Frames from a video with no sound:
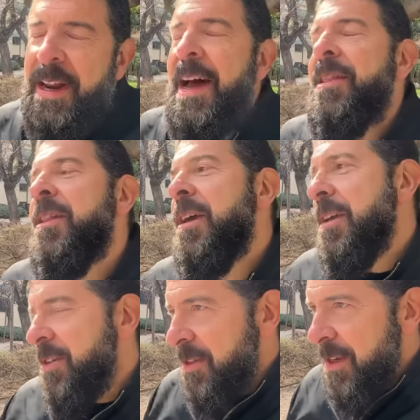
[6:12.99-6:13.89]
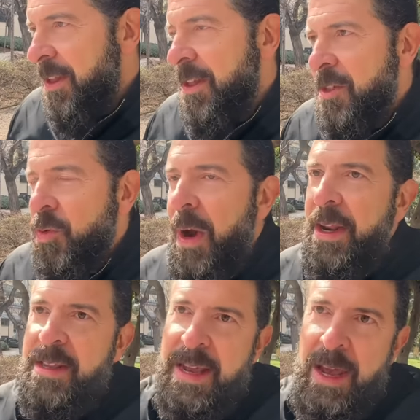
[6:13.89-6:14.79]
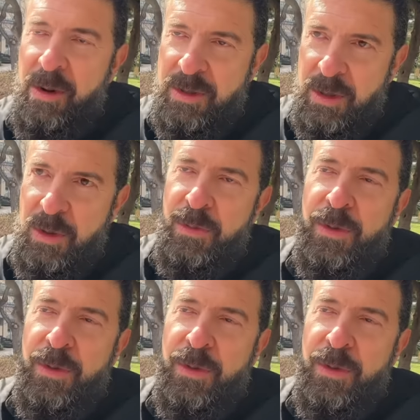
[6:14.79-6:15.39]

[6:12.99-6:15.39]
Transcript: At least wait a day or two